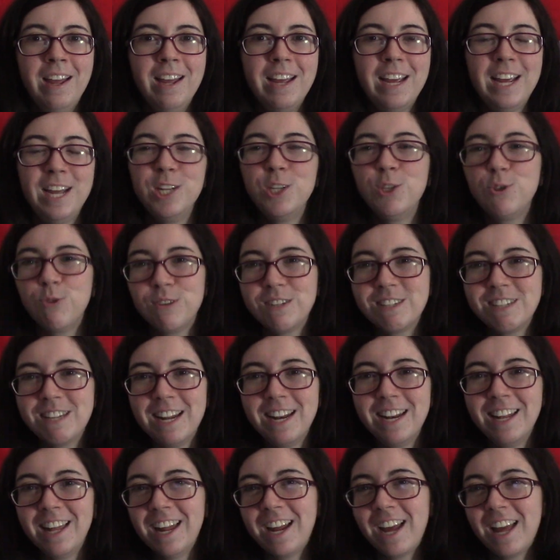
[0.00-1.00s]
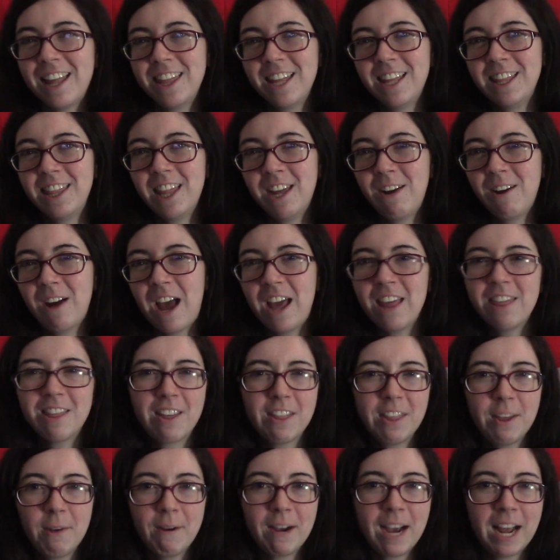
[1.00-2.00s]
interested. Like I think they I
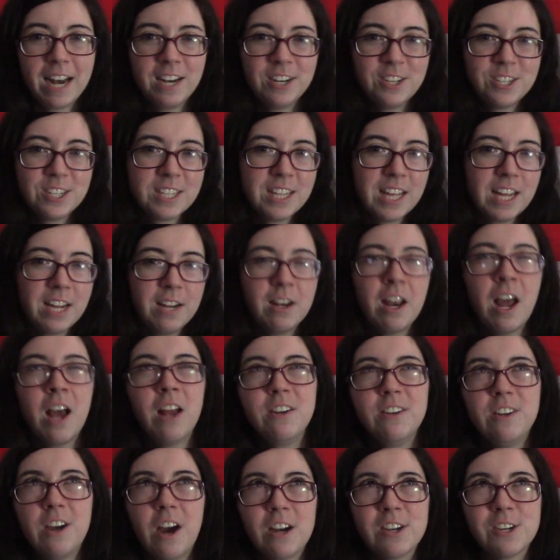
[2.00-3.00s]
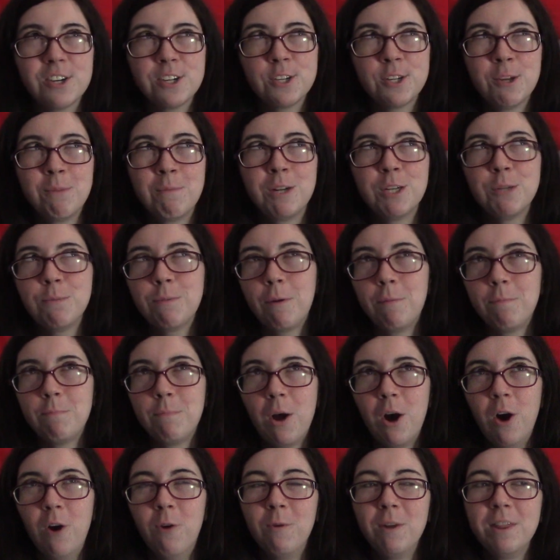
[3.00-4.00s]
thought they would kind of just think not Yasha so much, but
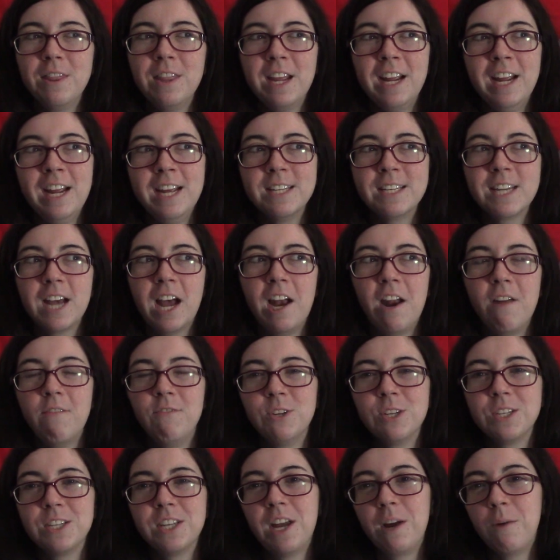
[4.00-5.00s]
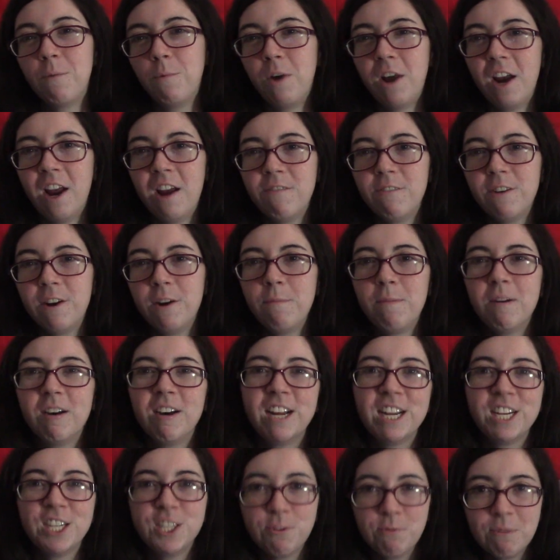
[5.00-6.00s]
Beau would think he's kind of just like whatever. But
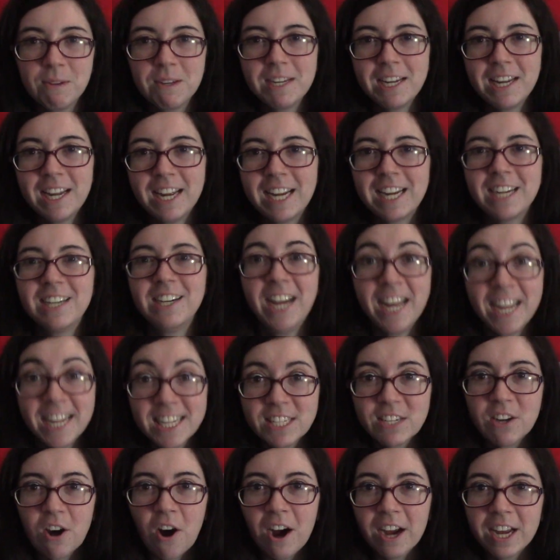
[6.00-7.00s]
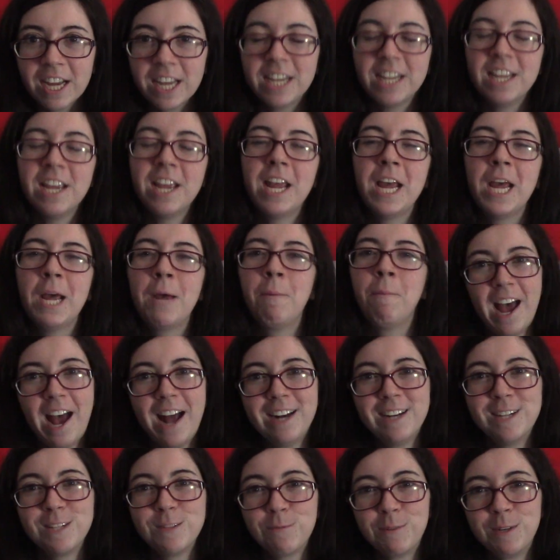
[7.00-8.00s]
like she really like likes talking to him
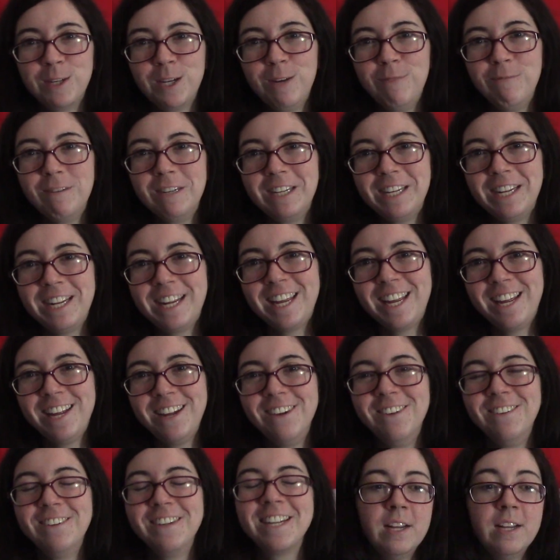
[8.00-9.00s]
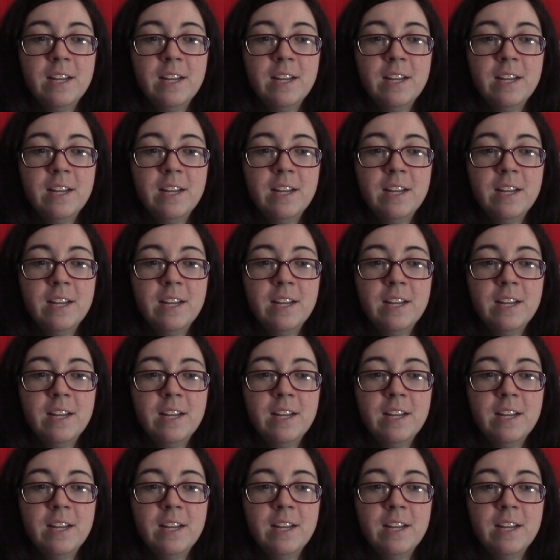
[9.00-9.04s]
and it's really, really cute.